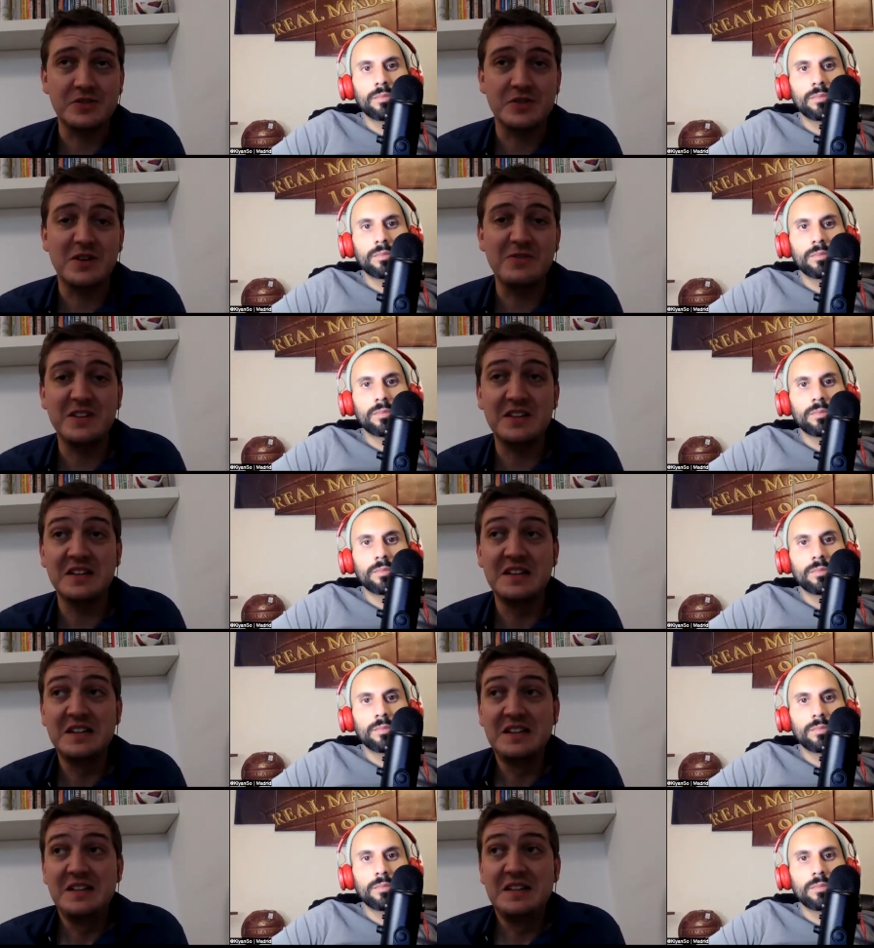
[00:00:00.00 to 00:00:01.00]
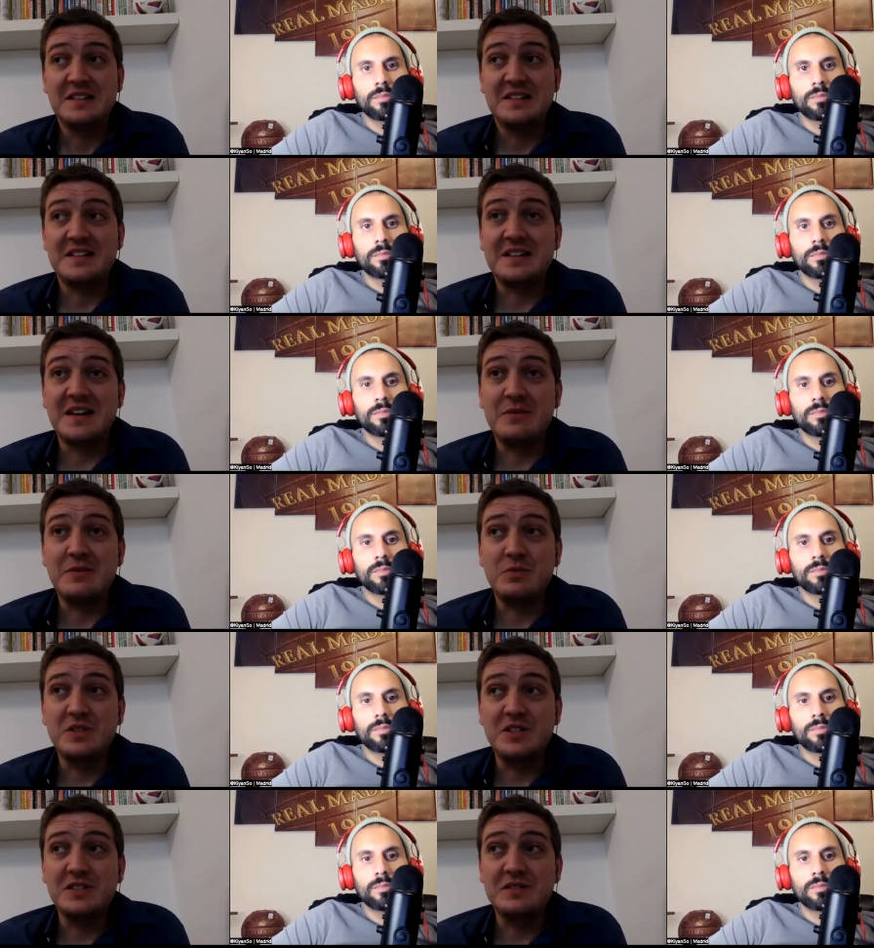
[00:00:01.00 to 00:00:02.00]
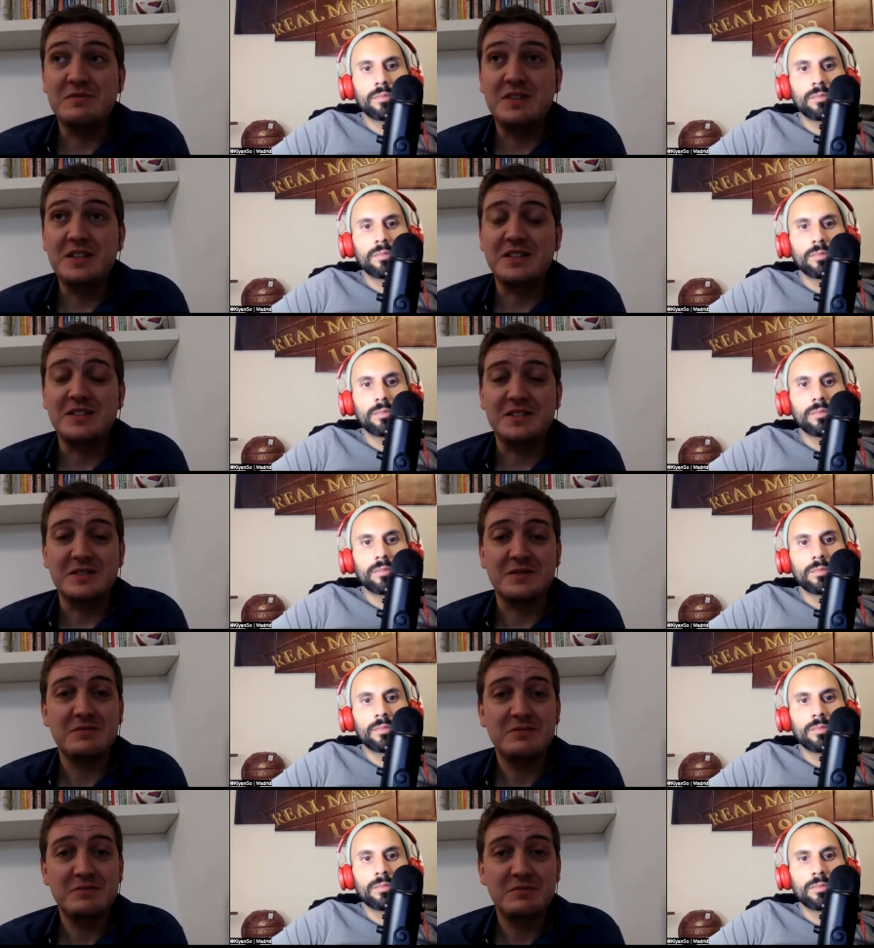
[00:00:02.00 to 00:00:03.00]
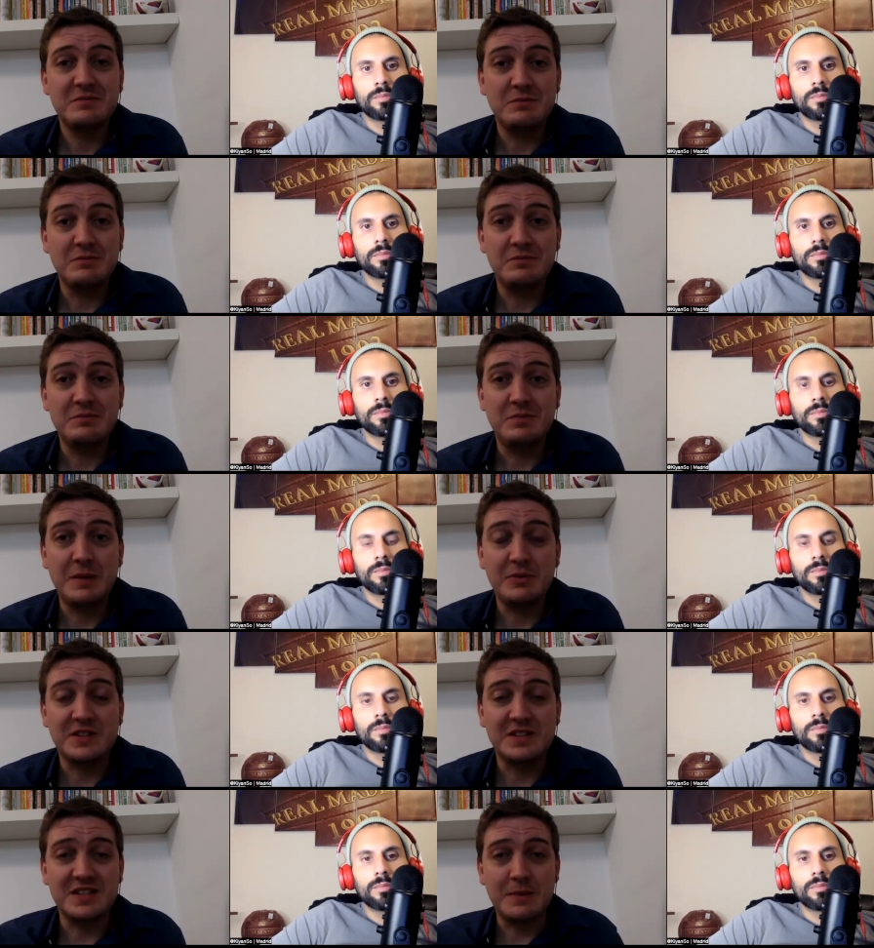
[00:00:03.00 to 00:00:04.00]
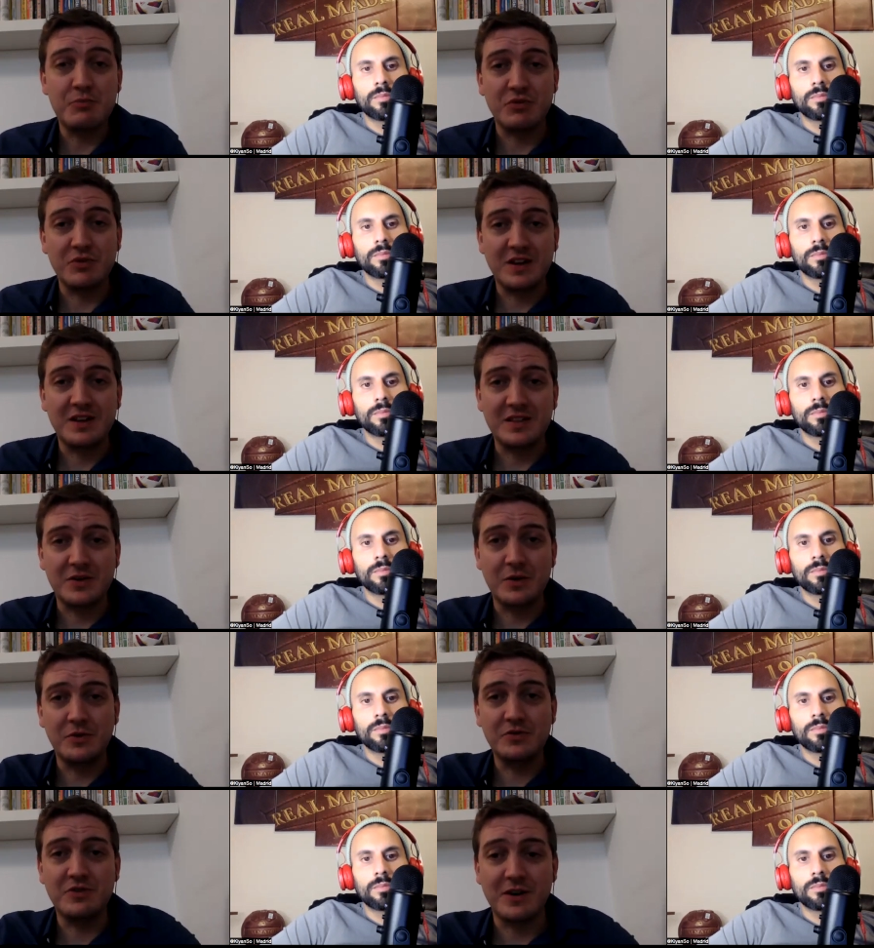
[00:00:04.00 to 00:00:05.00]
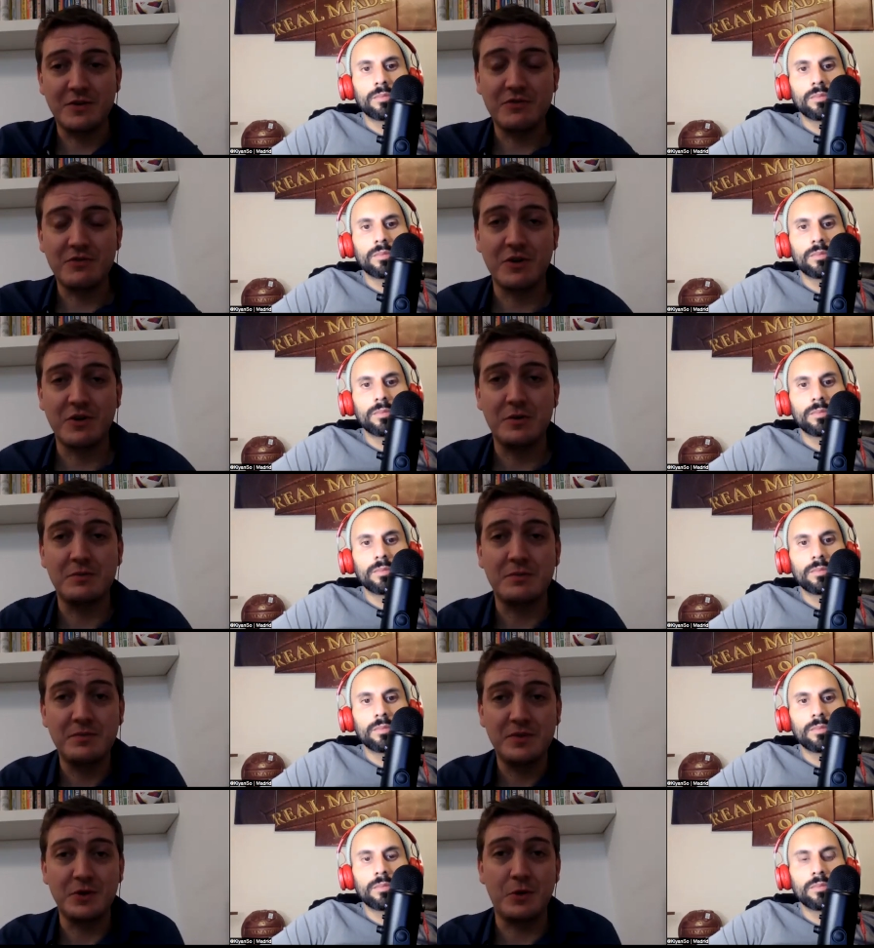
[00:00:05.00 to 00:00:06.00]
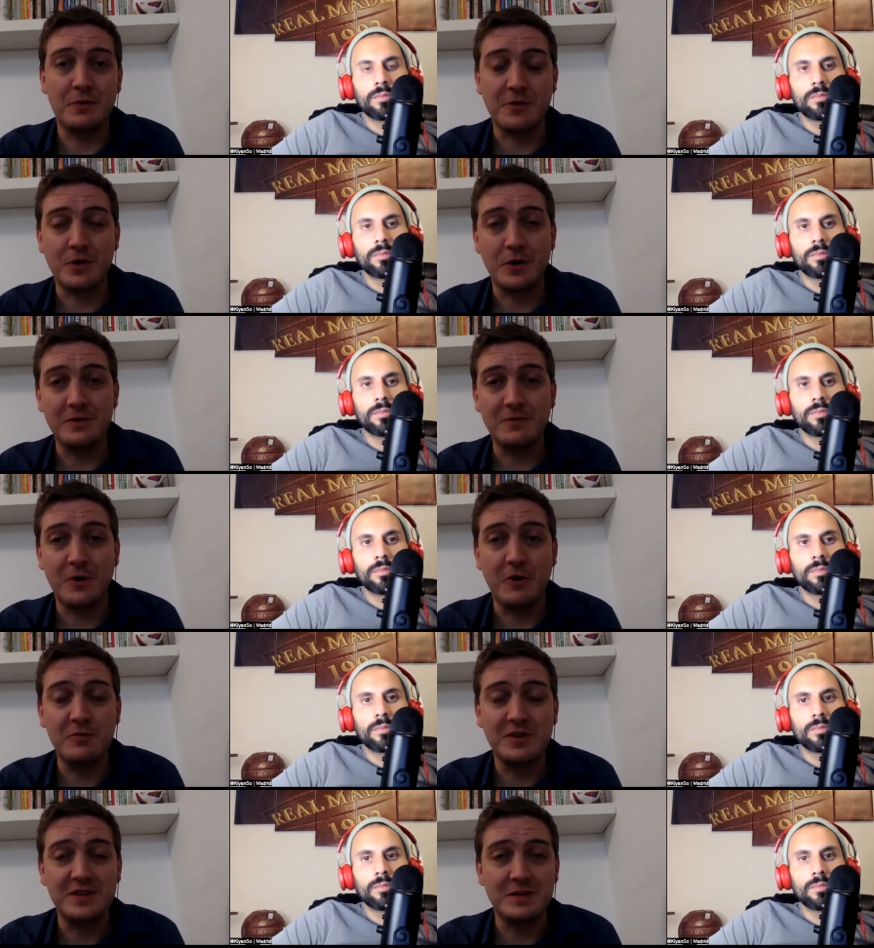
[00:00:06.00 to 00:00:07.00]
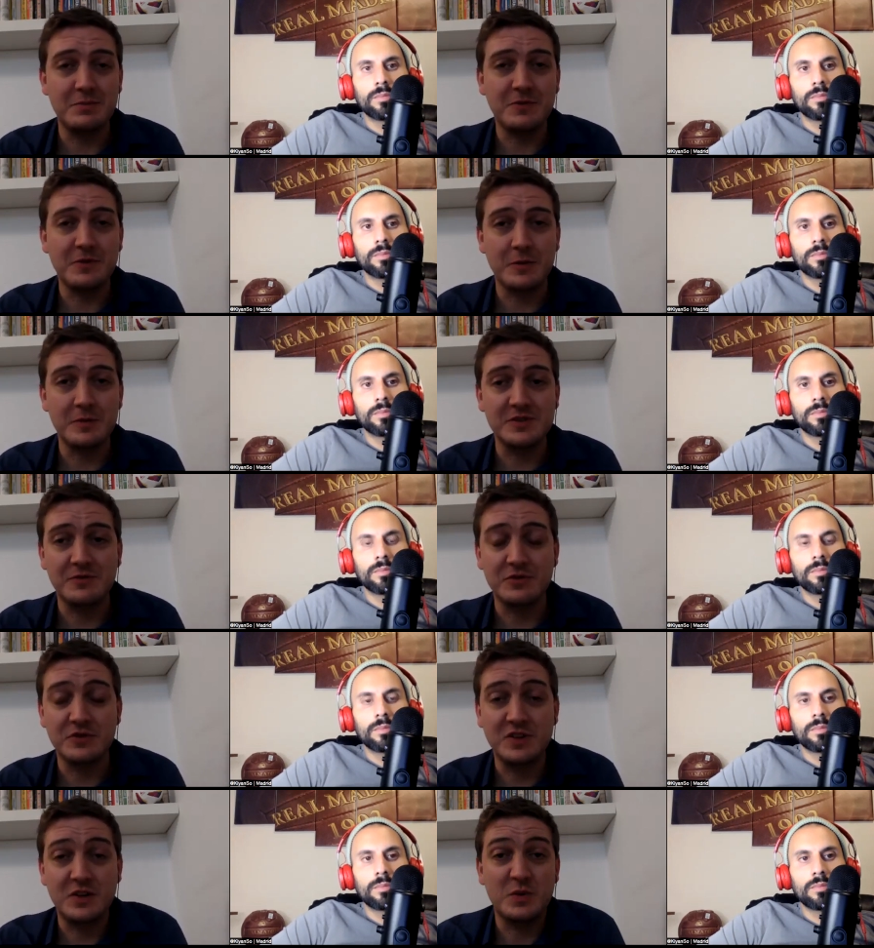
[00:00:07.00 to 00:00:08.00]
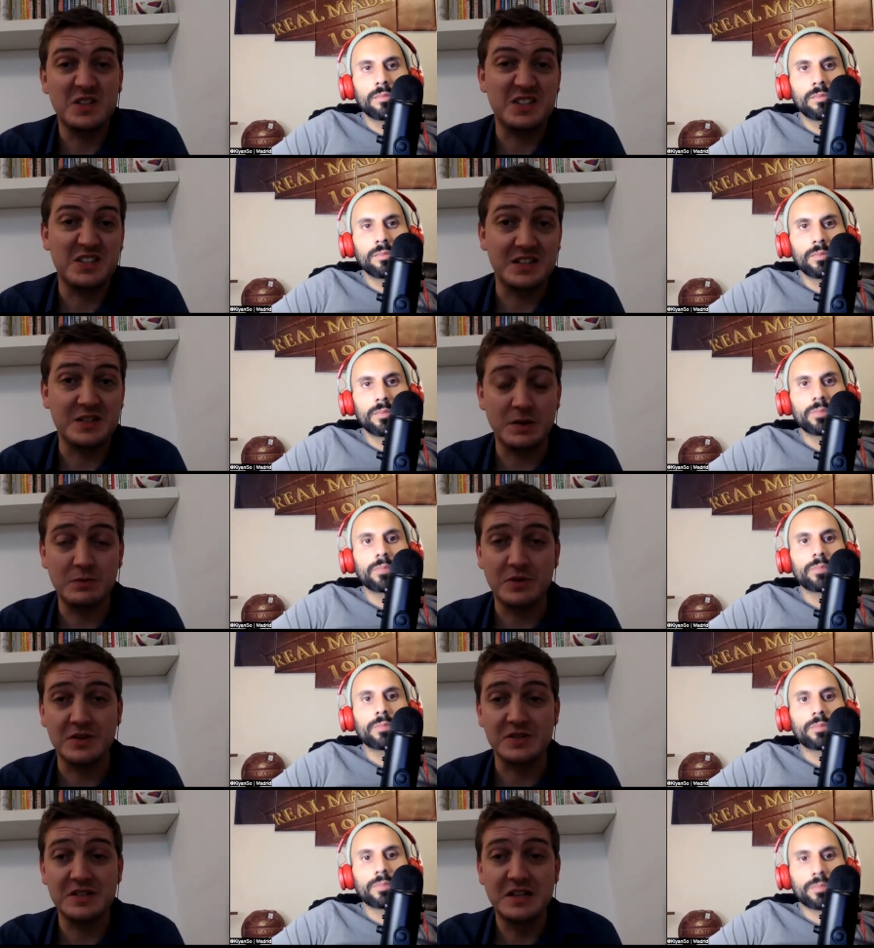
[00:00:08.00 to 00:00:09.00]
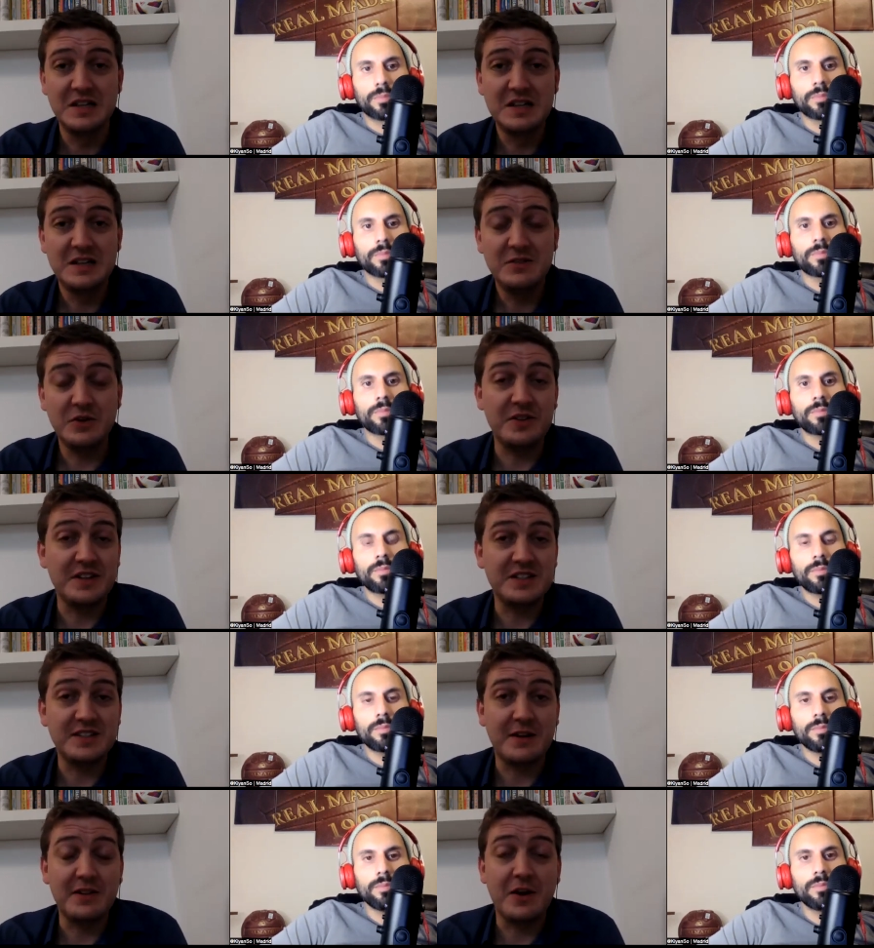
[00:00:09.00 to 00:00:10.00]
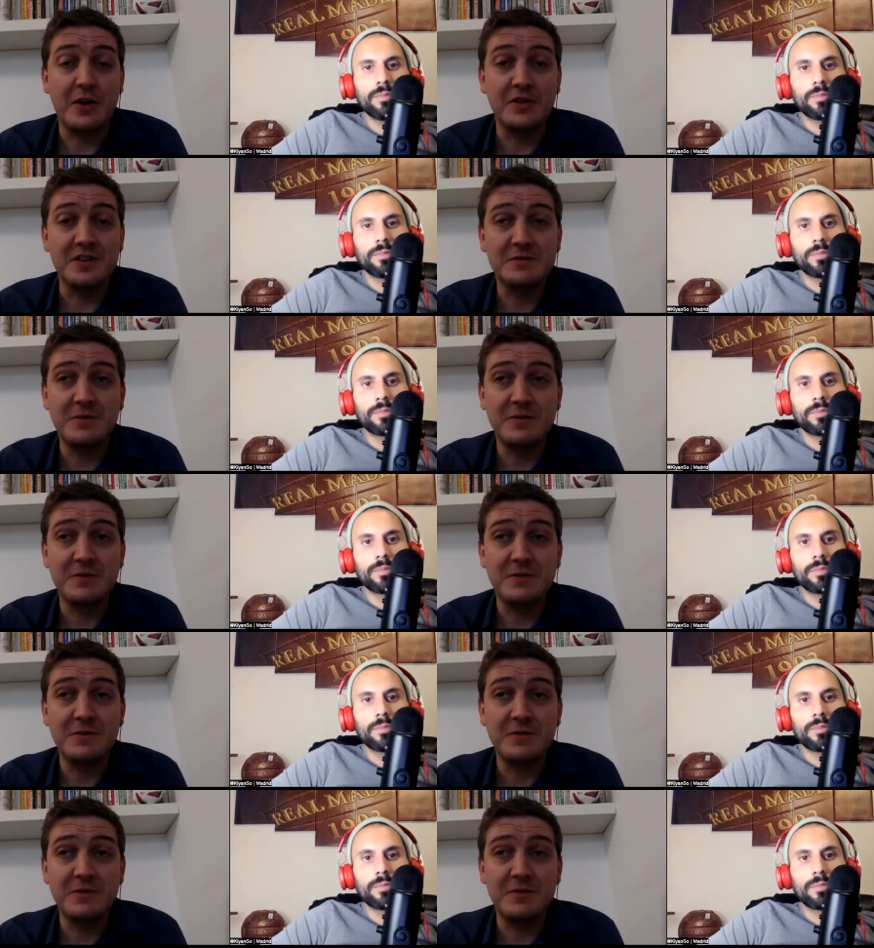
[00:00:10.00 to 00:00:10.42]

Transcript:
Speaker 1: So I think uh, we just need to Mm, be able to separate the goal drought from the overall involvement and performance of Rodrygo, which in this one was not necessarily all his